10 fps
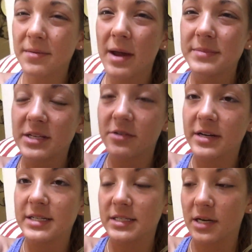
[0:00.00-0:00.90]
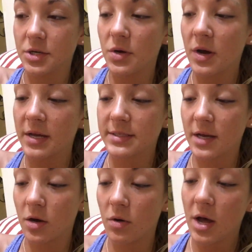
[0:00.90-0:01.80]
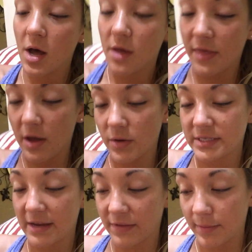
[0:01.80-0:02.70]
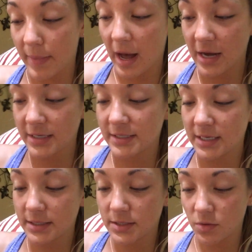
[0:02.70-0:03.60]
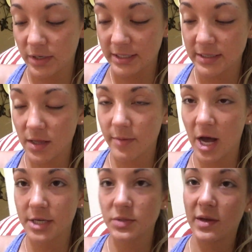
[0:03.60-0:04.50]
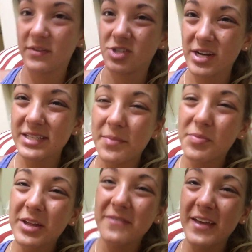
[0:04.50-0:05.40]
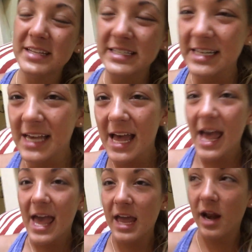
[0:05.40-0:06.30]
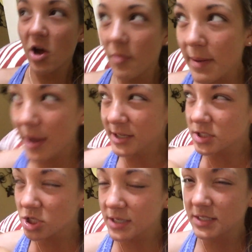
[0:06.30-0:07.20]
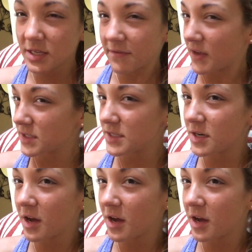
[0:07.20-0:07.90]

and sometimes they'll race at Saratoga, so they always have like box seats, so we're gonna sit in the box. So we have to dress up really fancy, and I hope my maxi dress is like fancy